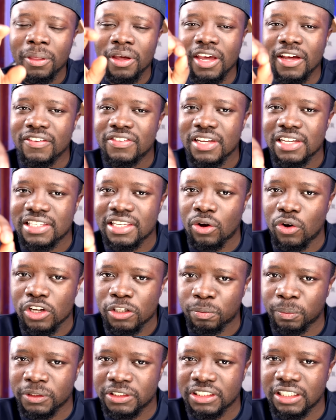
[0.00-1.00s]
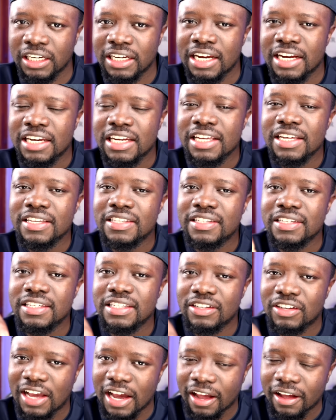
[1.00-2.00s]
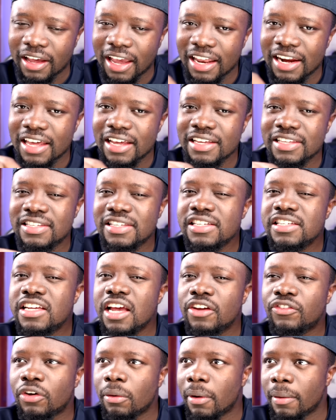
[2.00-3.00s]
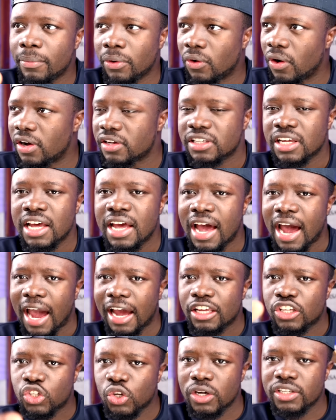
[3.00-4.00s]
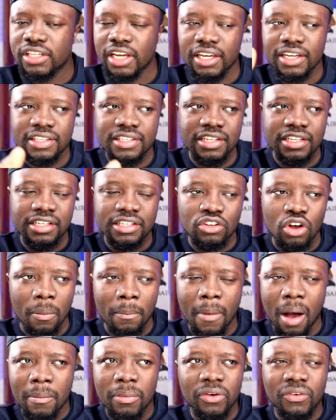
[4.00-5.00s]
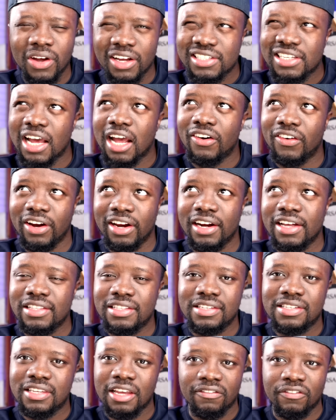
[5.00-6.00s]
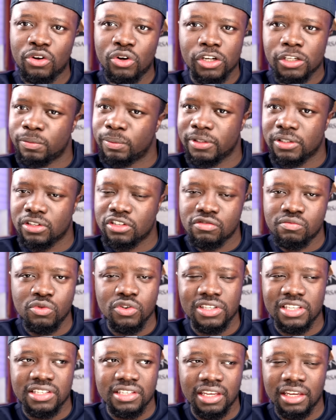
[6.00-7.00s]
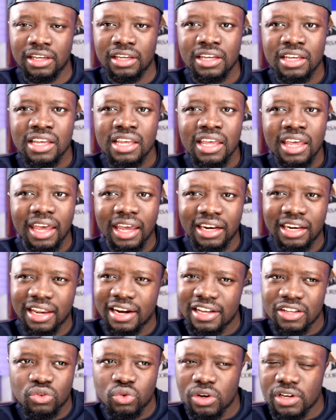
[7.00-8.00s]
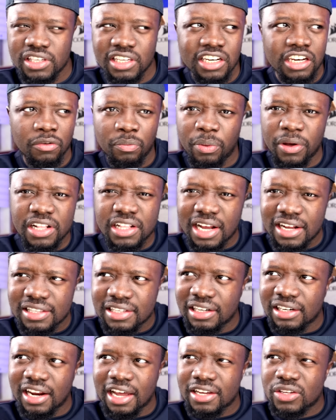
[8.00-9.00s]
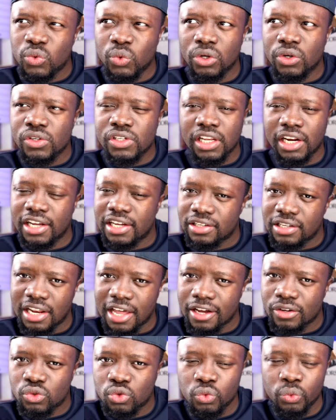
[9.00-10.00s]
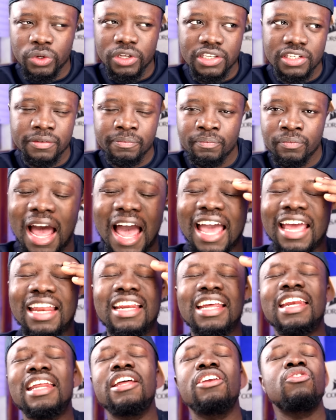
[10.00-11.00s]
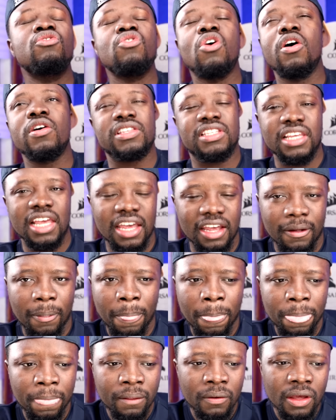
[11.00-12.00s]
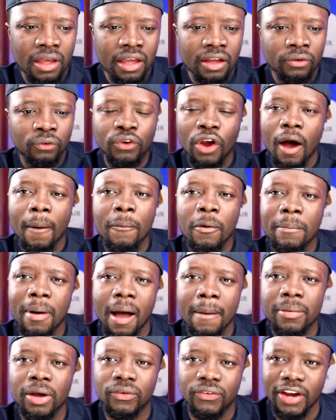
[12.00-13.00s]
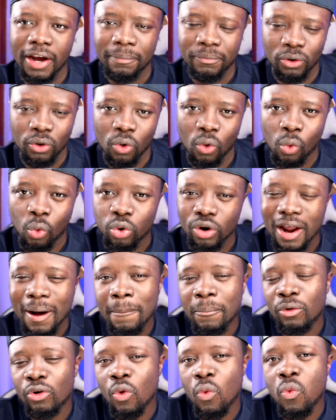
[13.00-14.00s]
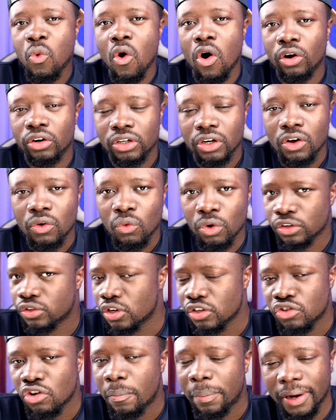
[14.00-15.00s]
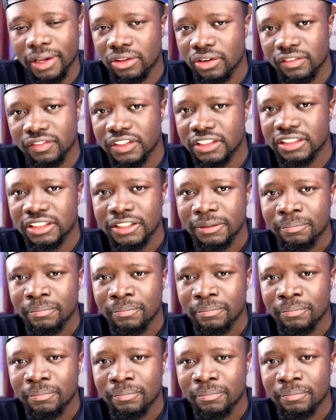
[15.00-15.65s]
It's just a hospital in the DECG car and the ECG trauma because I saw say ECG is on by between 197 hospitals, most the same. And then it was a debate, I think, last week or last 2 weeks. I didn't know, say, trauma by between no, and Kuramono ward was also part of it.